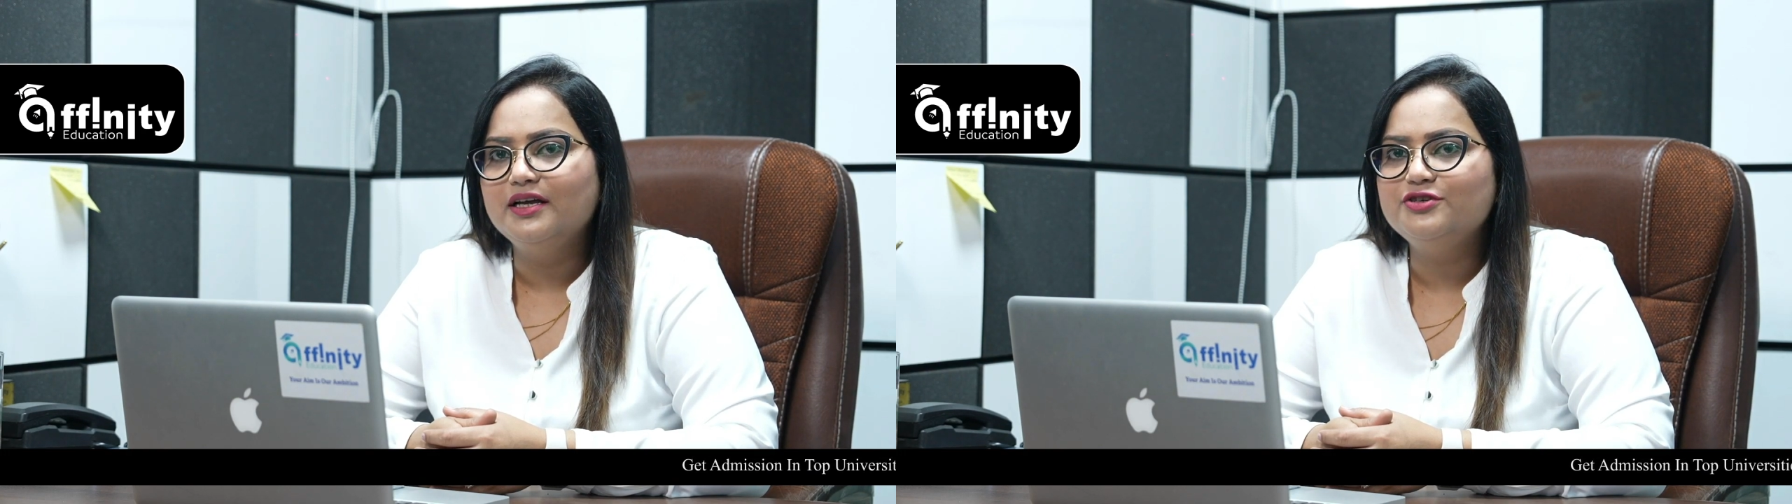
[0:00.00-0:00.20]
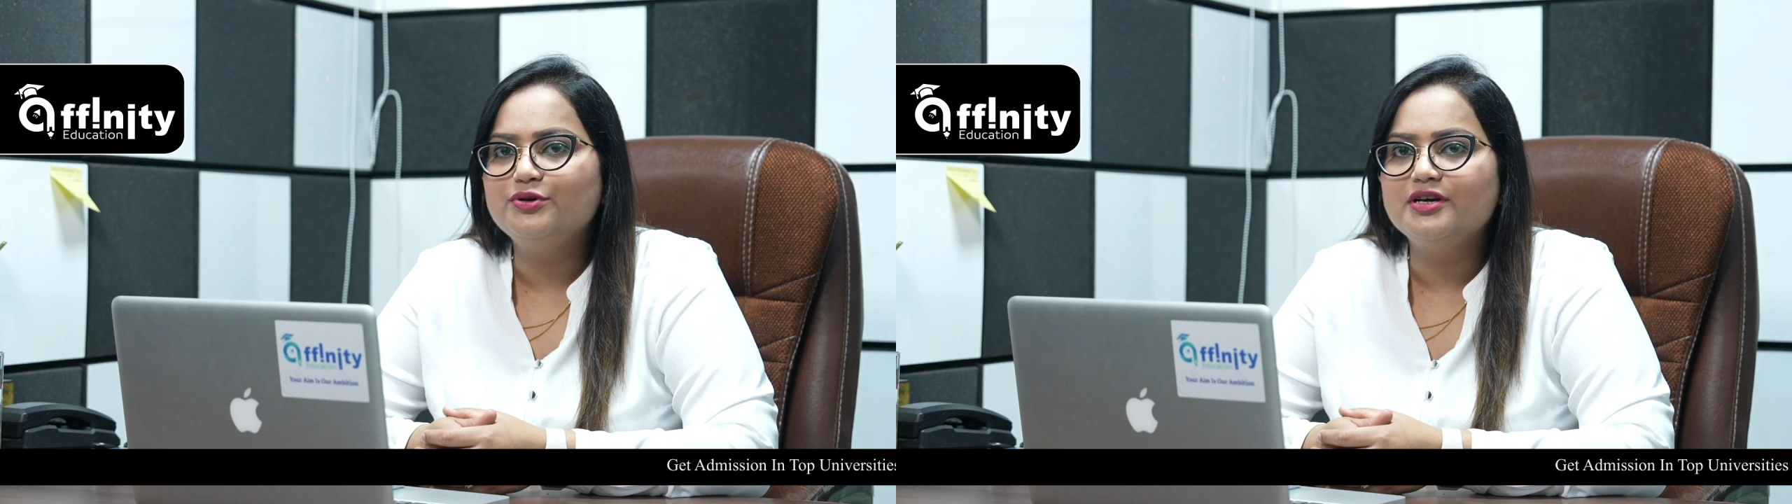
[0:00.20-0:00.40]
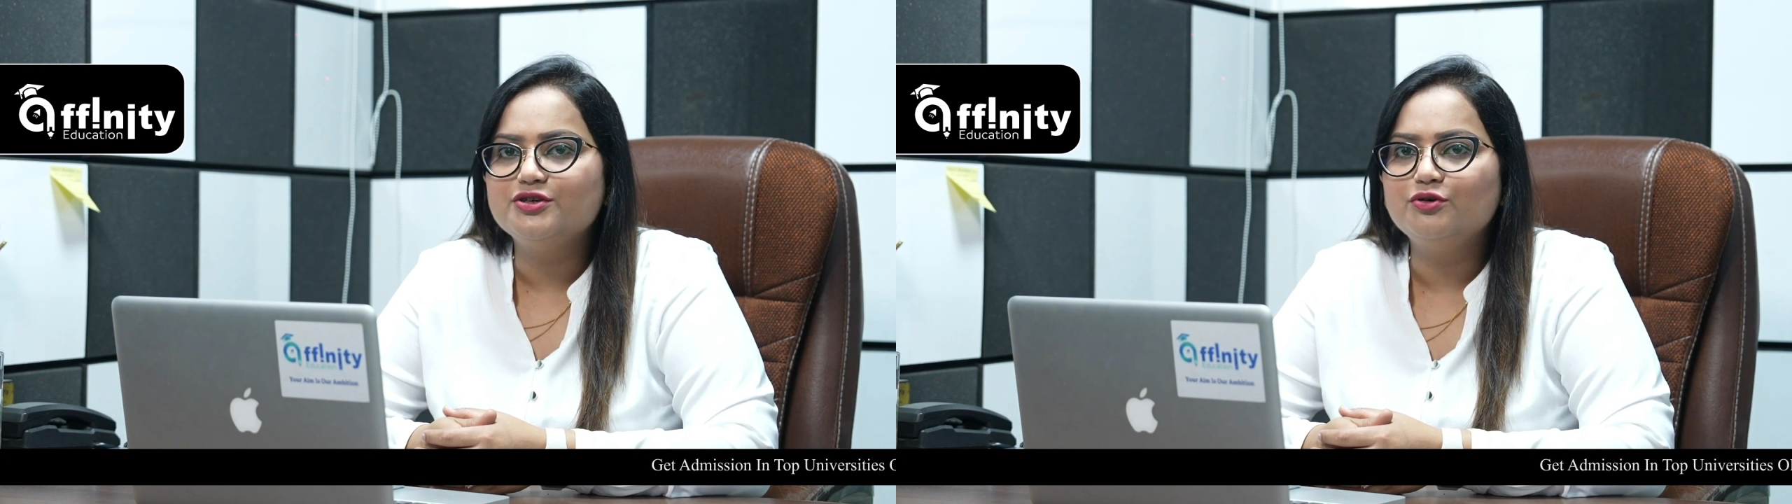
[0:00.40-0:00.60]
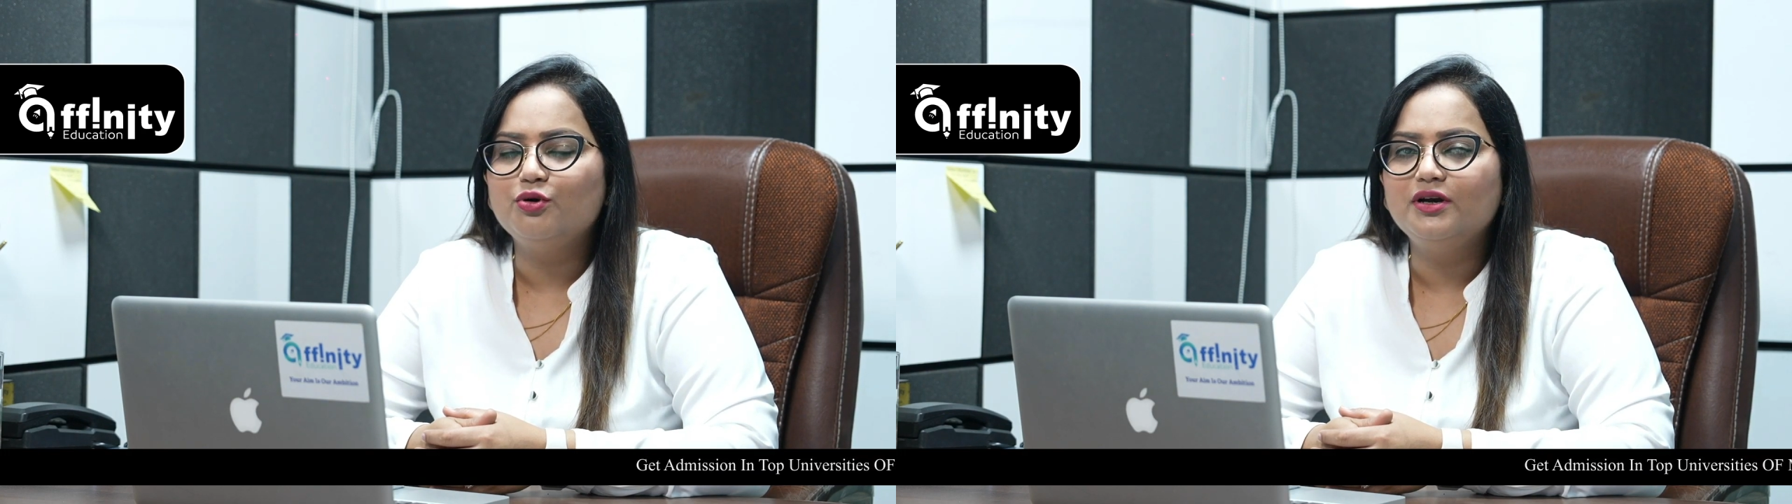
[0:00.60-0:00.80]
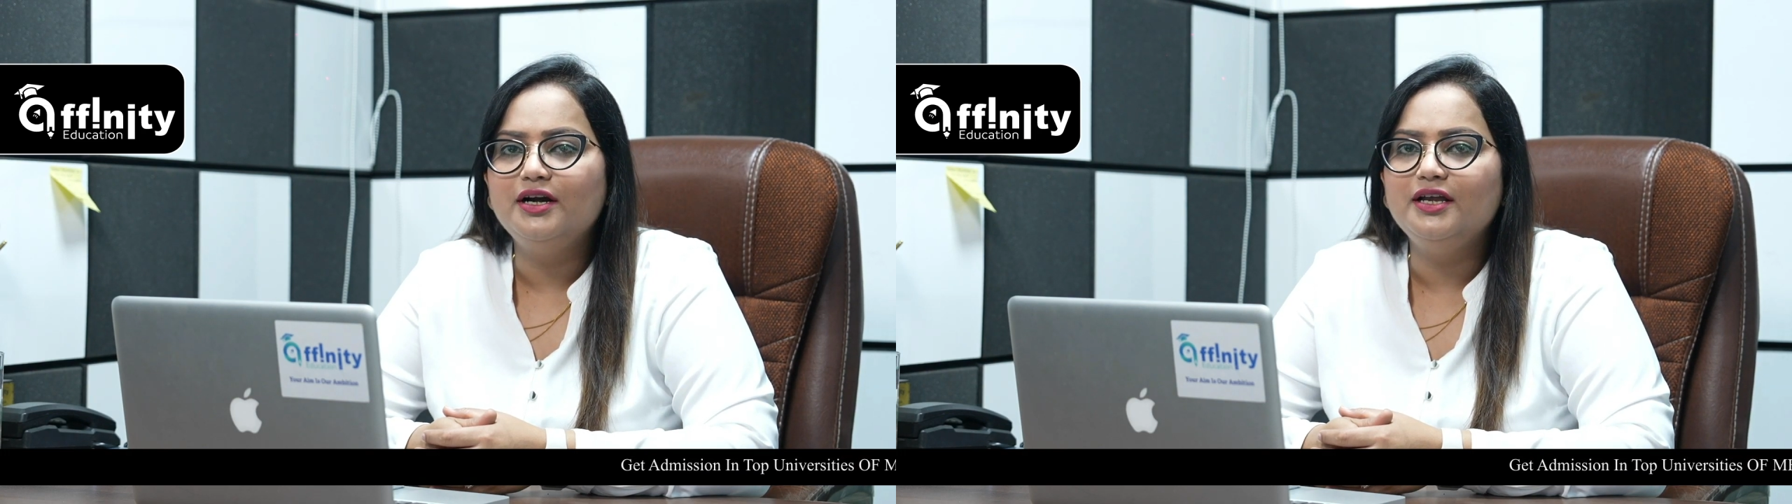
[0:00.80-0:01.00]
education
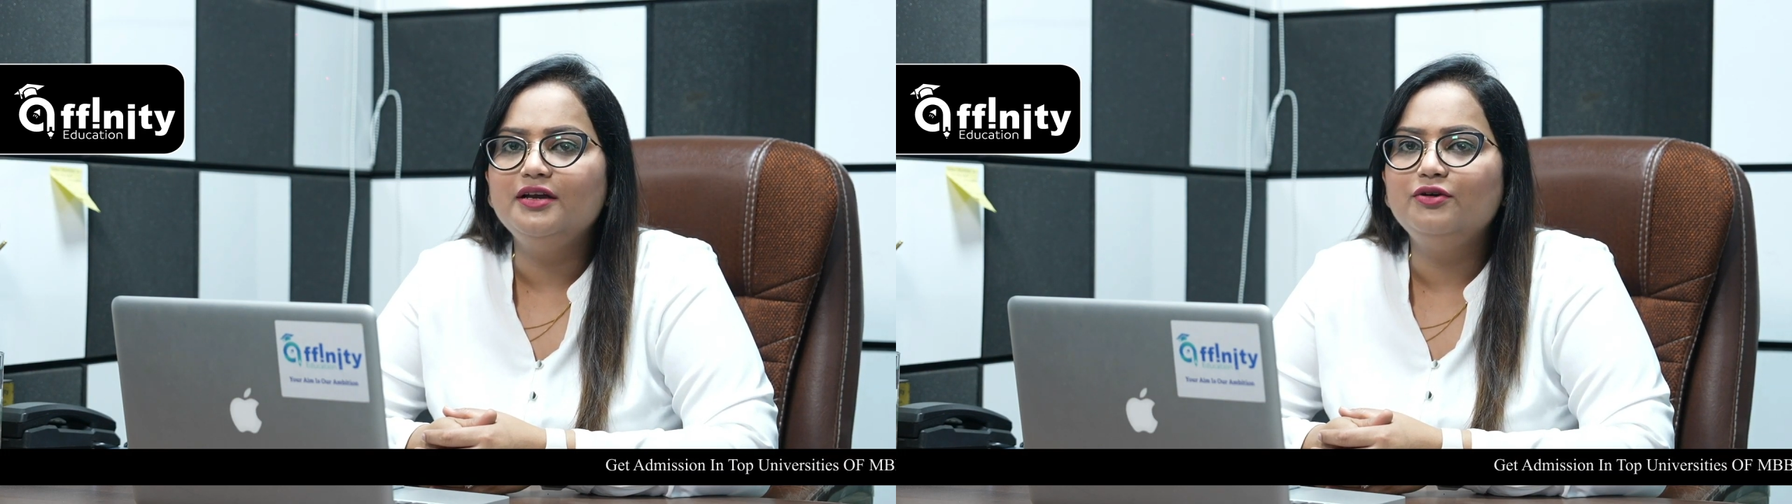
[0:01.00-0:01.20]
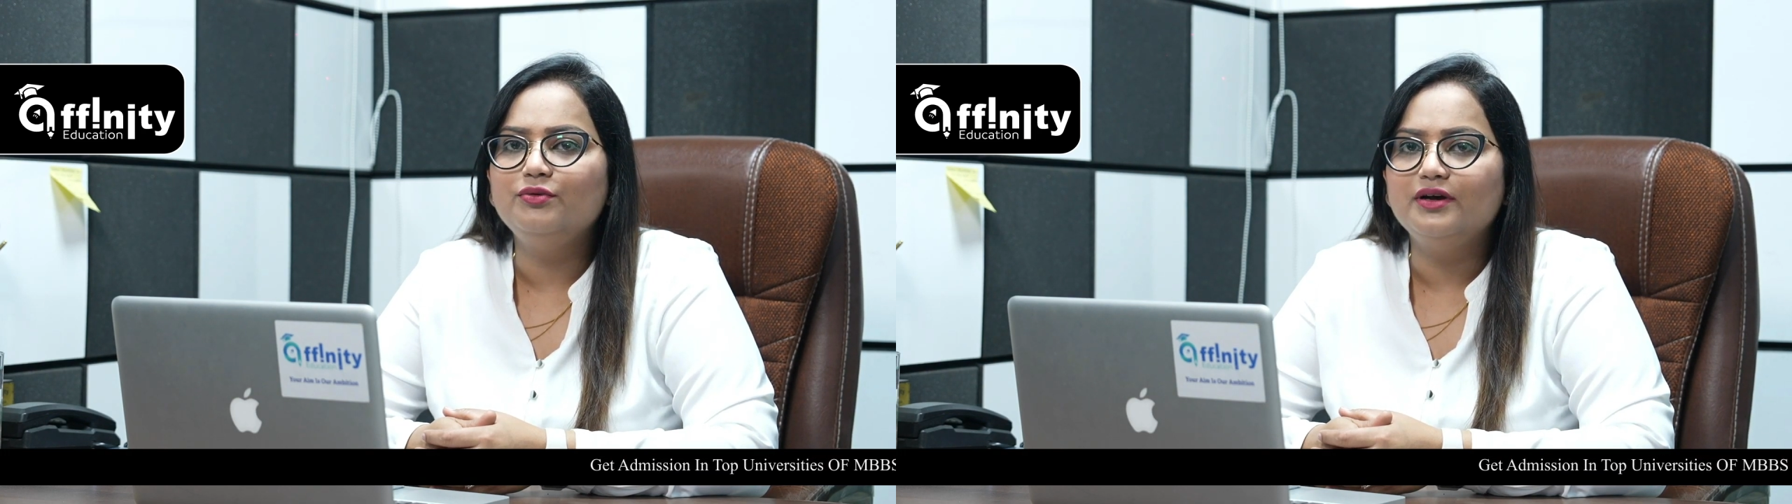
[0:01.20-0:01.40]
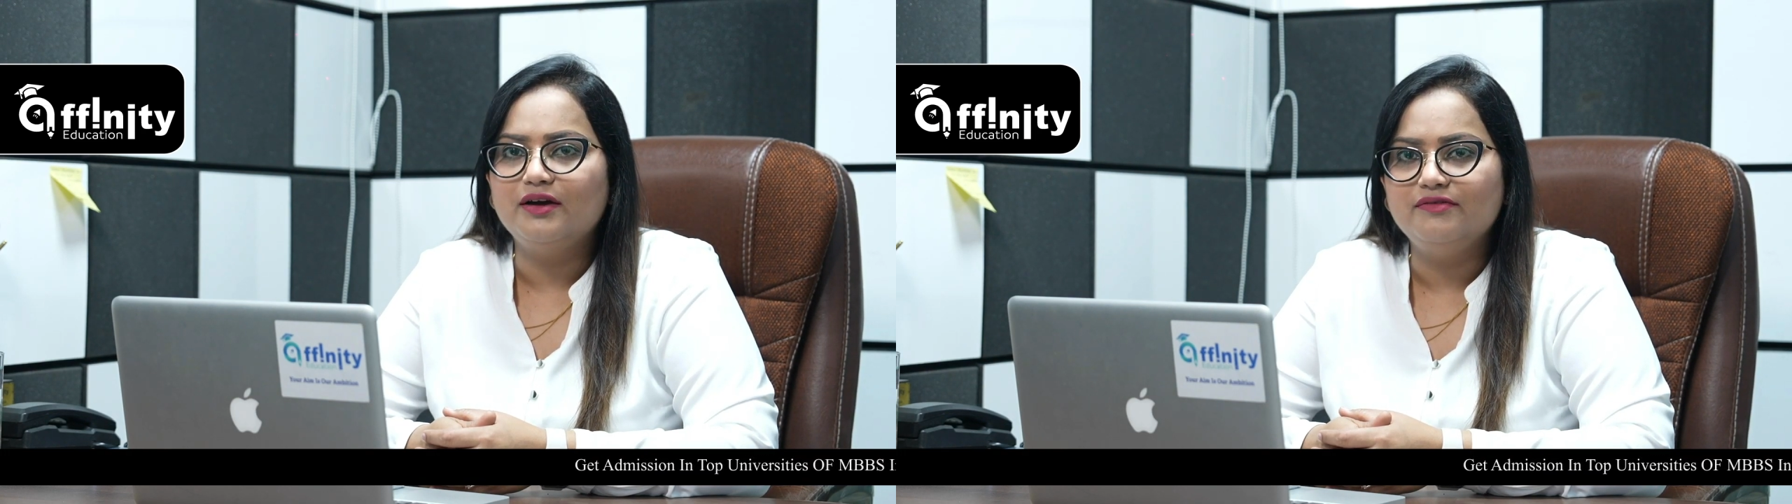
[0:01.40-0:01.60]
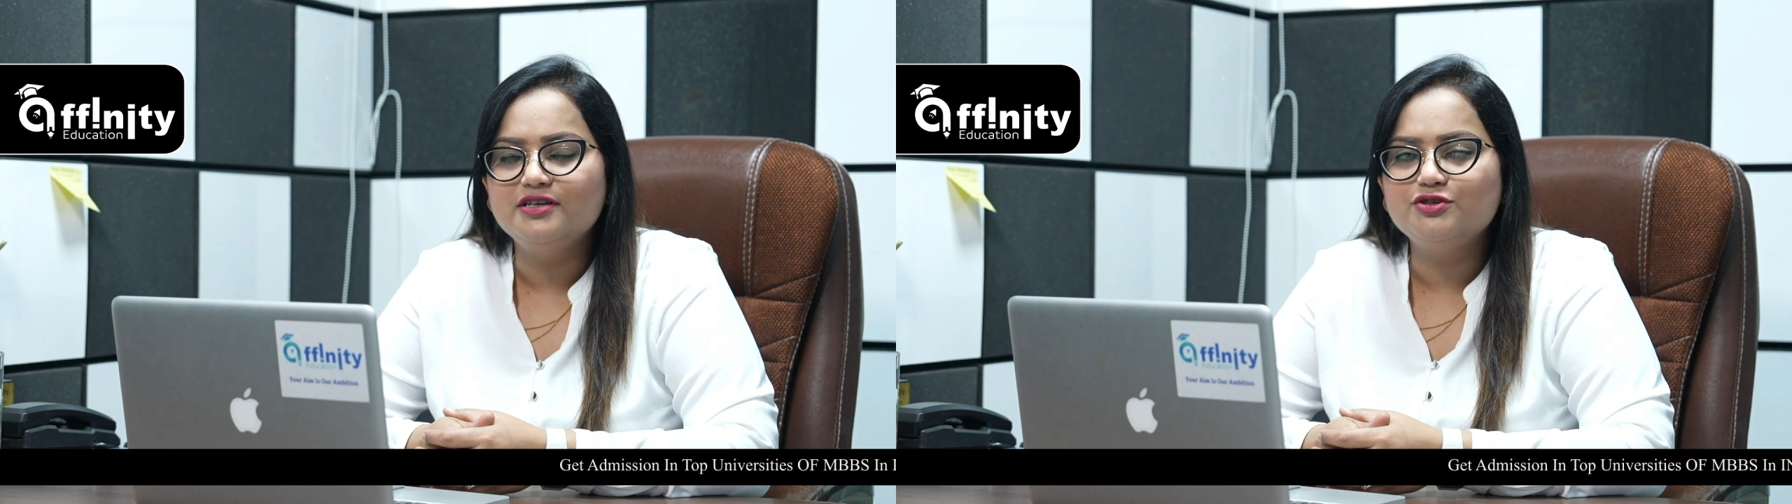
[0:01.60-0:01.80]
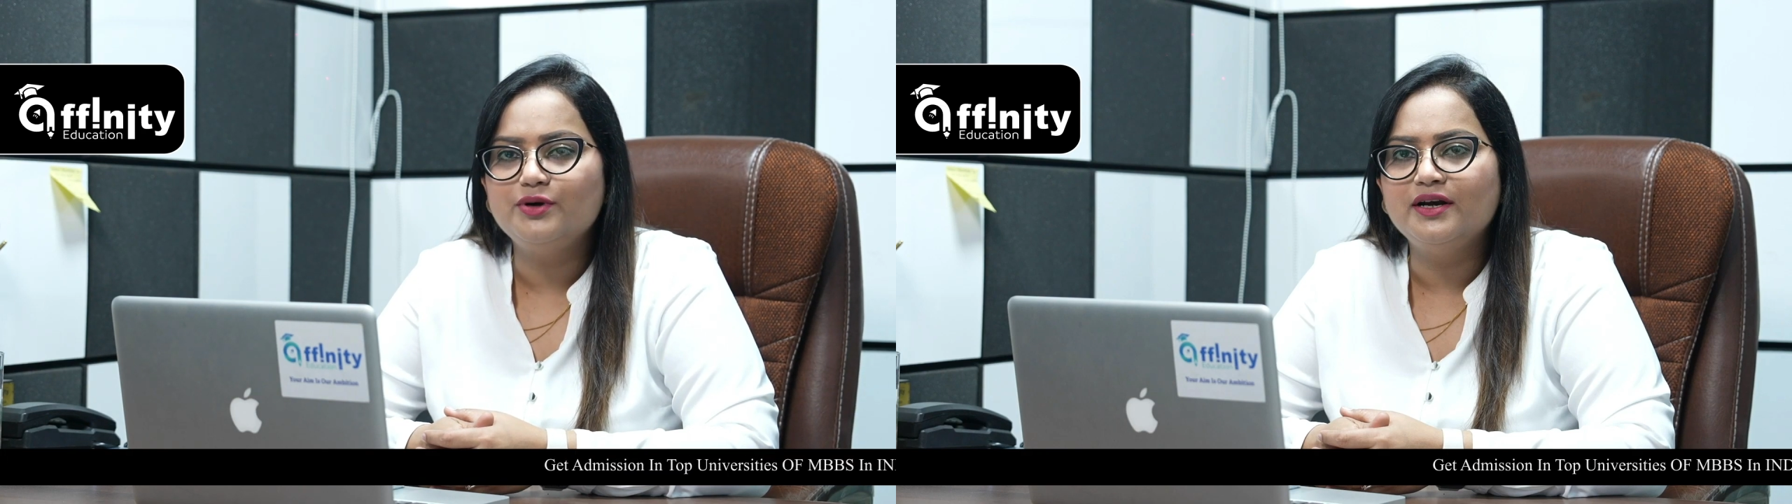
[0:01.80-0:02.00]
quality to
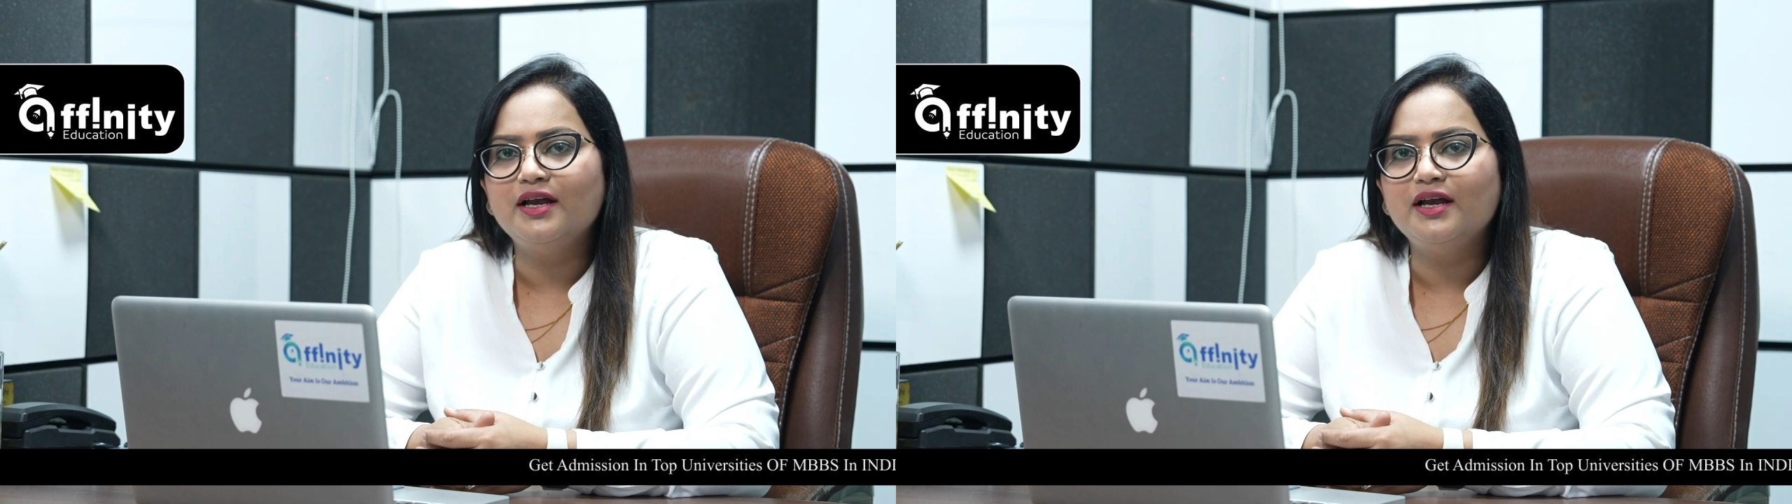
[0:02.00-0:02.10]
every student,